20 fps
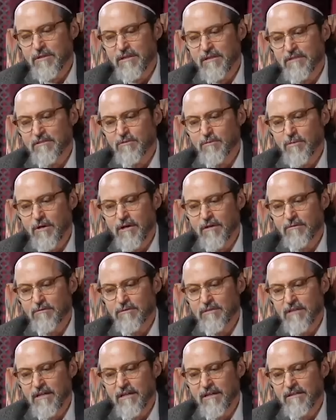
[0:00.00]
May Allah subhanahu wa
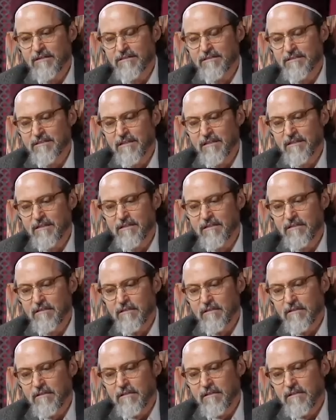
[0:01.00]
ta'ala,
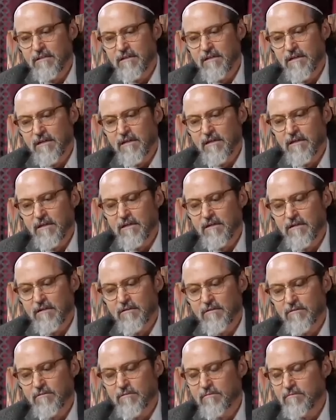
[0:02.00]

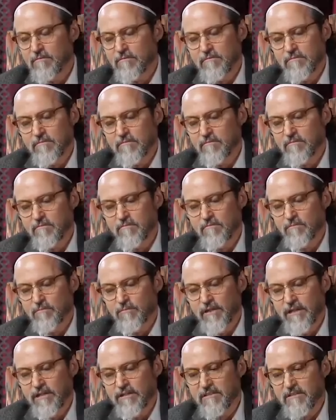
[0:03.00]
inshallah,
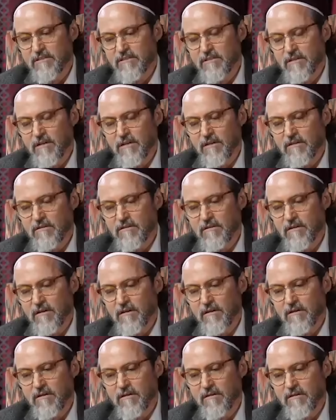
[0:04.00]
bless
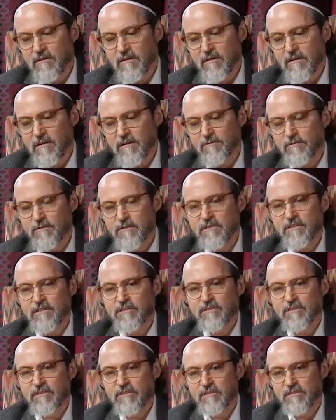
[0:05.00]
our
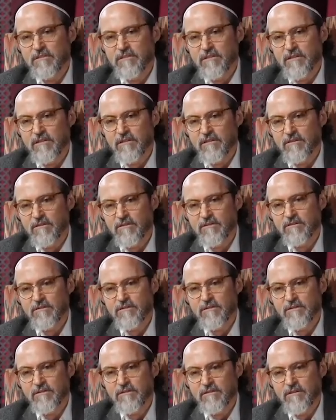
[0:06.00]
physicians and
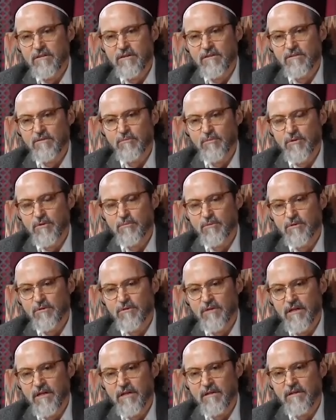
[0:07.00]
nurses and all the people
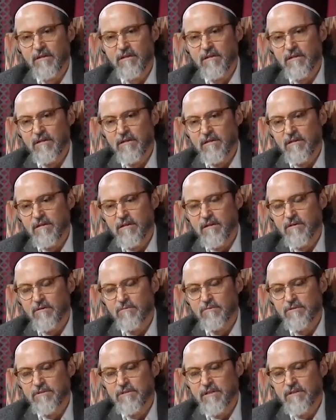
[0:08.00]
that are
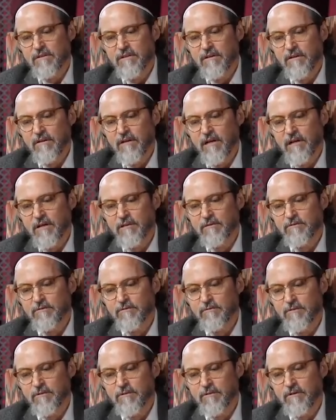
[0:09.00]
risking their lives
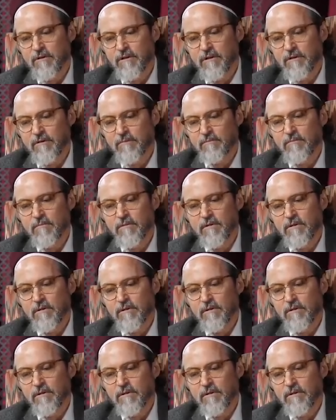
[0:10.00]
for